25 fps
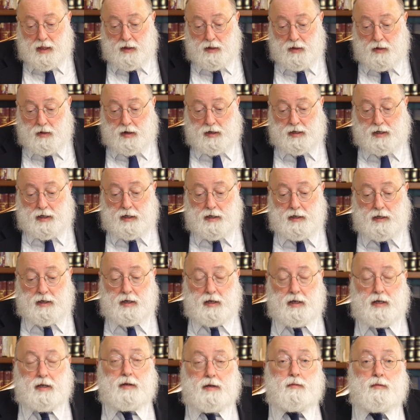Look,
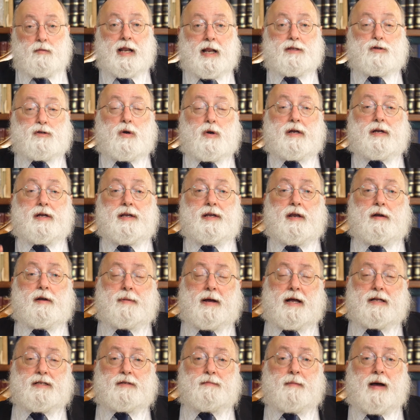we're not talking here
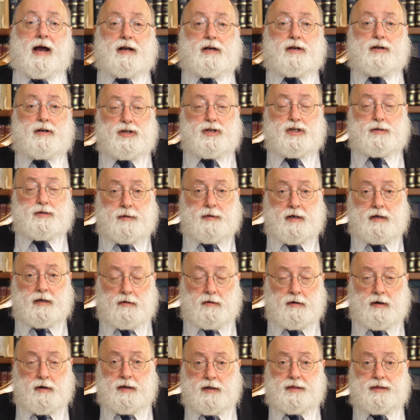about Zman Krishma
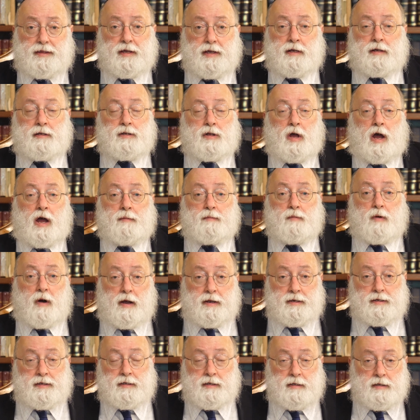or anything
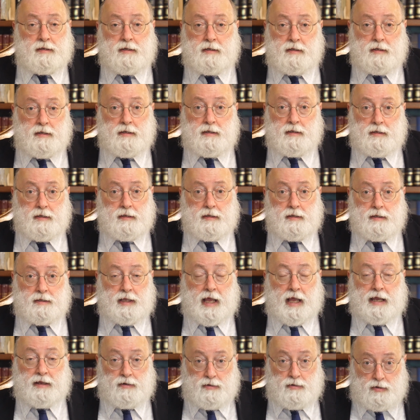time-wise,
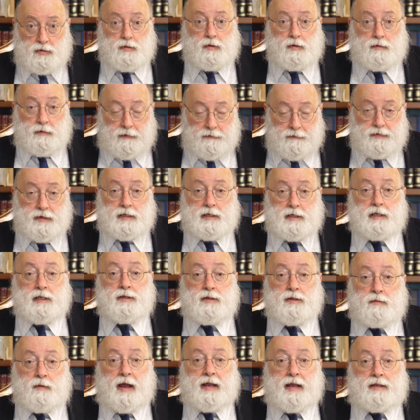that you do obviously in
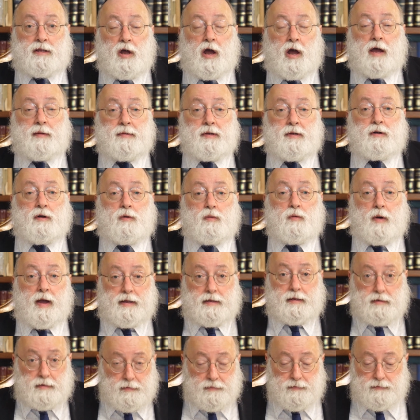the right time, you don't
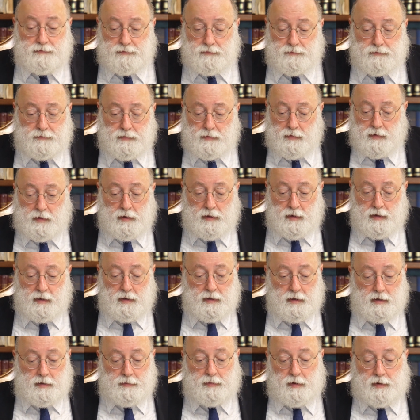wait.
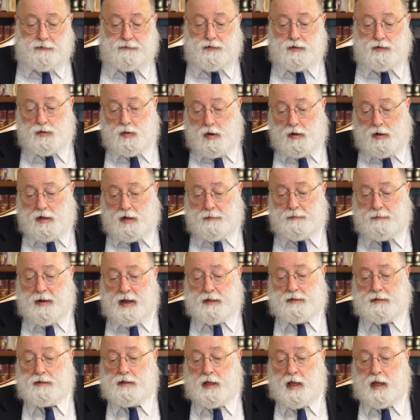But if you're talking
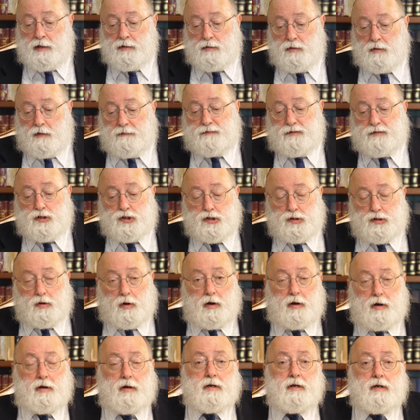about, and you know for
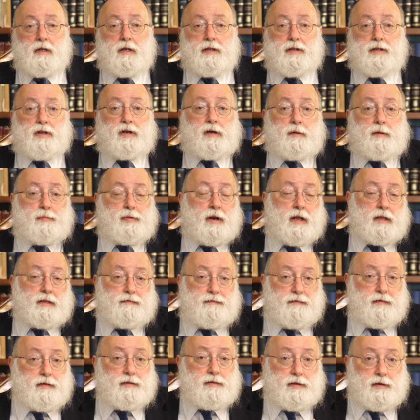sure, you can put on
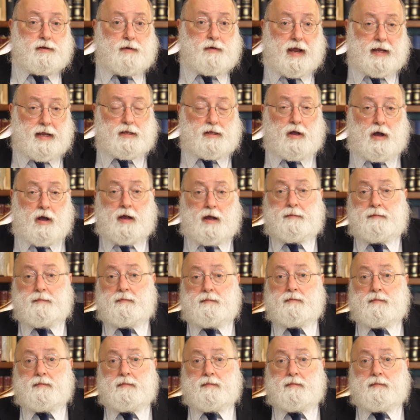tefillin in the right time,